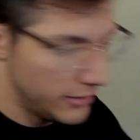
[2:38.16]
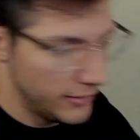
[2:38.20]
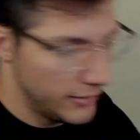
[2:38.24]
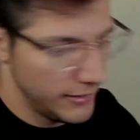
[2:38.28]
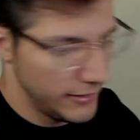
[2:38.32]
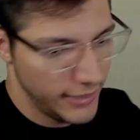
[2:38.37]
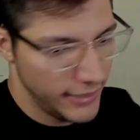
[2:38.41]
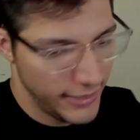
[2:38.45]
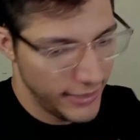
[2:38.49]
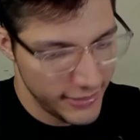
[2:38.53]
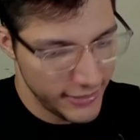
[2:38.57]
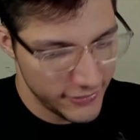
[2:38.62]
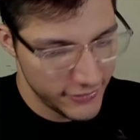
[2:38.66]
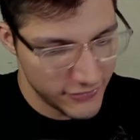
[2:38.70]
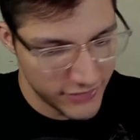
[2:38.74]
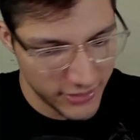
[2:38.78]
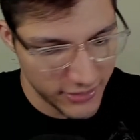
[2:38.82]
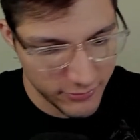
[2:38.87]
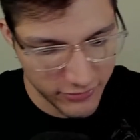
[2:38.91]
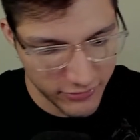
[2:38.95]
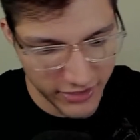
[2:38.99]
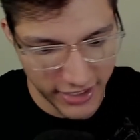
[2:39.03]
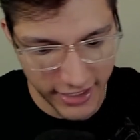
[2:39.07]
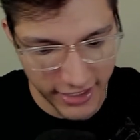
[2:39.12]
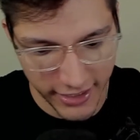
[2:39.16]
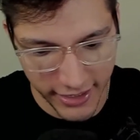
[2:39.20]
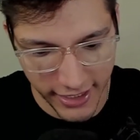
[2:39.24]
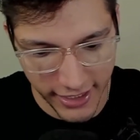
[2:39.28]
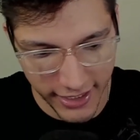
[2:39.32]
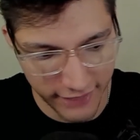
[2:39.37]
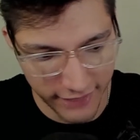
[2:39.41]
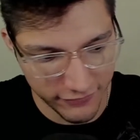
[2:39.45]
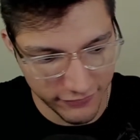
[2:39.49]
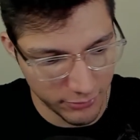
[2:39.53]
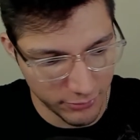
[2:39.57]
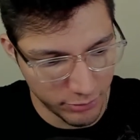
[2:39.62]
And it seems I
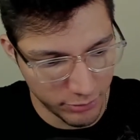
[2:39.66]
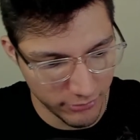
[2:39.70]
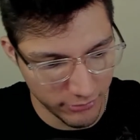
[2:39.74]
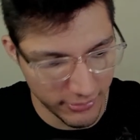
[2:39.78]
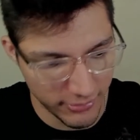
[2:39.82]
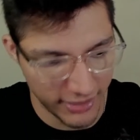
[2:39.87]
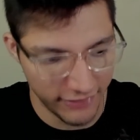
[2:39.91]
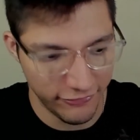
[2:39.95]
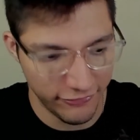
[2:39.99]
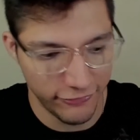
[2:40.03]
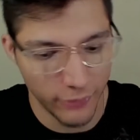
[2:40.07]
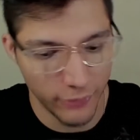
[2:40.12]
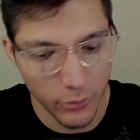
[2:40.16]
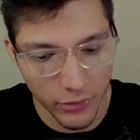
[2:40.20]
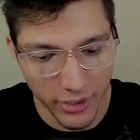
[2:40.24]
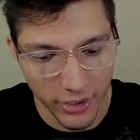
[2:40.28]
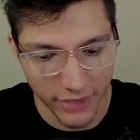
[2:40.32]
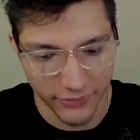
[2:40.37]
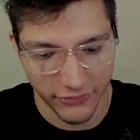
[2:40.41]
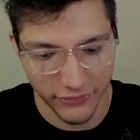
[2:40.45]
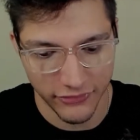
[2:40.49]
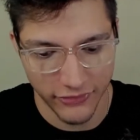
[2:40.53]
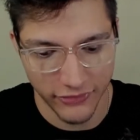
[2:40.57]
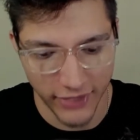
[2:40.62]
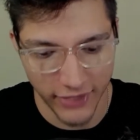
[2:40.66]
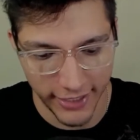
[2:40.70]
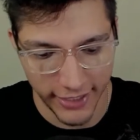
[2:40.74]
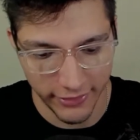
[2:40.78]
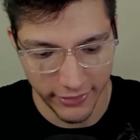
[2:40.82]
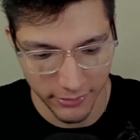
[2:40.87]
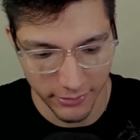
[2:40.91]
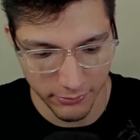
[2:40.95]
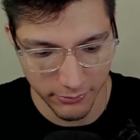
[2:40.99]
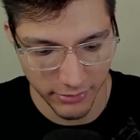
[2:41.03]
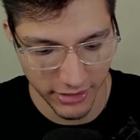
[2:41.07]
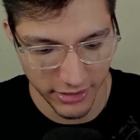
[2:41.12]
have to put my phone on
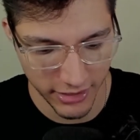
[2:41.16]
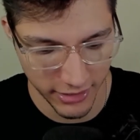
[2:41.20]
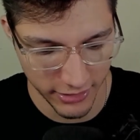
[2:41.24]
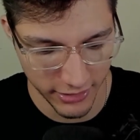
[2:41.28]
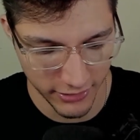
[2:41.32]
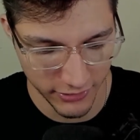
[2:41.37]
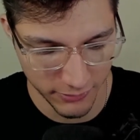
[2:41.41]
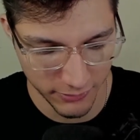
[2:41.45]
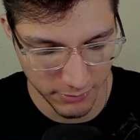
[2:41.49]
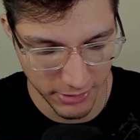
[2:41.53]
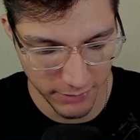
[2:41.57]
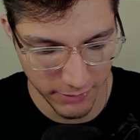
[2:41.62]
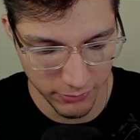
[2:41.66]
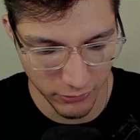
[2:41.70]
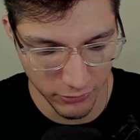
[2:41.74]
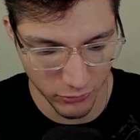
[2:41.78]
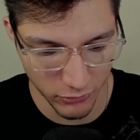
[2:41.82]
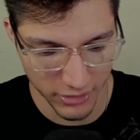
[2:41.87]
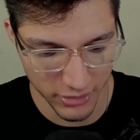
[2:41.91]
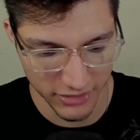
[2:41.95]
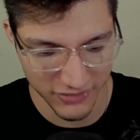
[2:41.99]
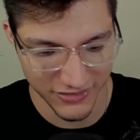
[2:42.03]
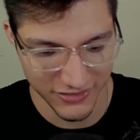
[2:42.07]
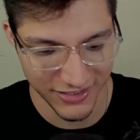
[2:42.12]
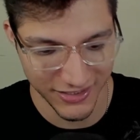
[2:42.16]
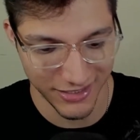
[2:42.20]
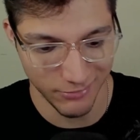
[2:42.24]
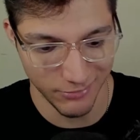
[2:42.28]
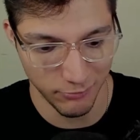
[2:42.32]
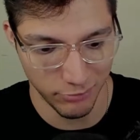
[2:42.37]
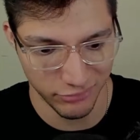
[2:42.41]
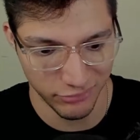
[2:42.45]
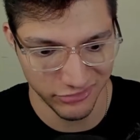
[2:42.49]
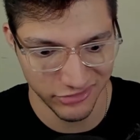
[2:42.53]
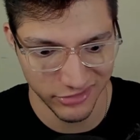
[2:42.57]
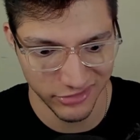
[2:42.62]
silent because people want to send
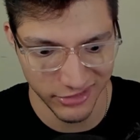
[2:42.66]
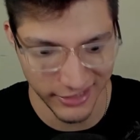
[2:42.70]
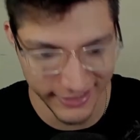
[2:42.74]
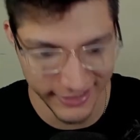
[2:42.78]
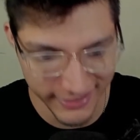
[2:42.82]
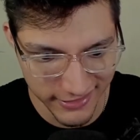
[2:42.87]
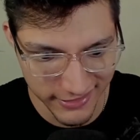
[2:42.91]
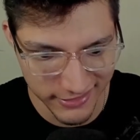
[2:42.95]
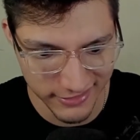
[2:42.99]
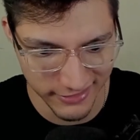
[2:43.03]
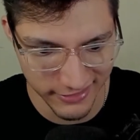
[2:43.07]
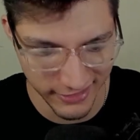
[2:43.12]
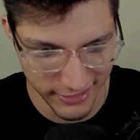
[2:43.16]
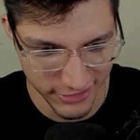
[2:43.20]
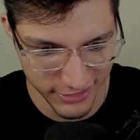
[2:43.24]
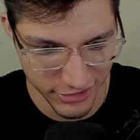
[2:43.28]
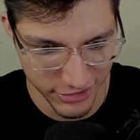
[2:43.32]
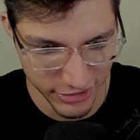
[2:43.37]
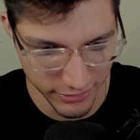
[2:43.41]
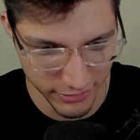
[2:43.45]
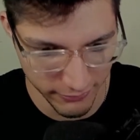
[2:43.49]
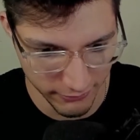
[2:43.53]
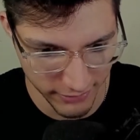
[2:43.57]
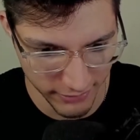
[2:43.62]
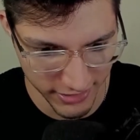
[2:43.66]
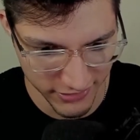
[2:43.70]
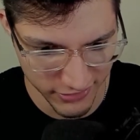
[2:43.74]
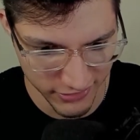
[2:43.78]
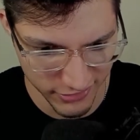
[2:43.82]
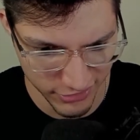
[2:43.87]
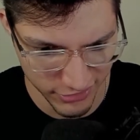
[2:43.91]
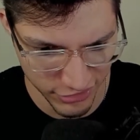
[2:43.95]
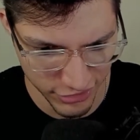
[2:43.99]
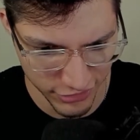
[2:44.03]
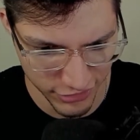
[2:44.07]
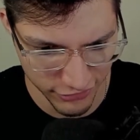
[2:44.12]
PlayStation
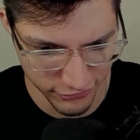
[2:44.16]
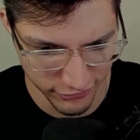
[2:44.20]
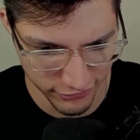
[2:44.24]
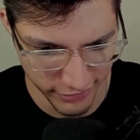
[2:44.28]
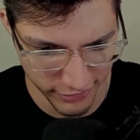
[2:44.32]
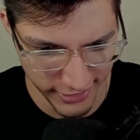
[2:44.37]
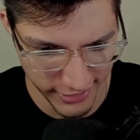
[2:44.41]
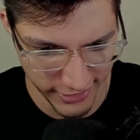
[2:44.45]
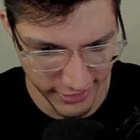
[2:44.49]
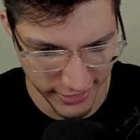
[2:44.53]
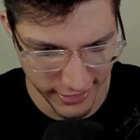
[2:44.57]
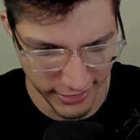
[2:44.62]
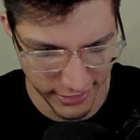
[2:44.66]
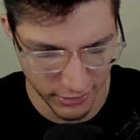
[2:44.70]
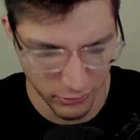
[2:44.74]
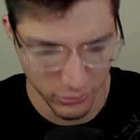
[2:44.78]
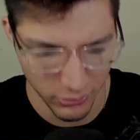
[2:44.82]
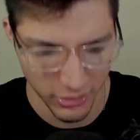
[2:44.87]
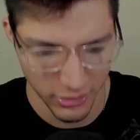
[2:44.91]
messages right now.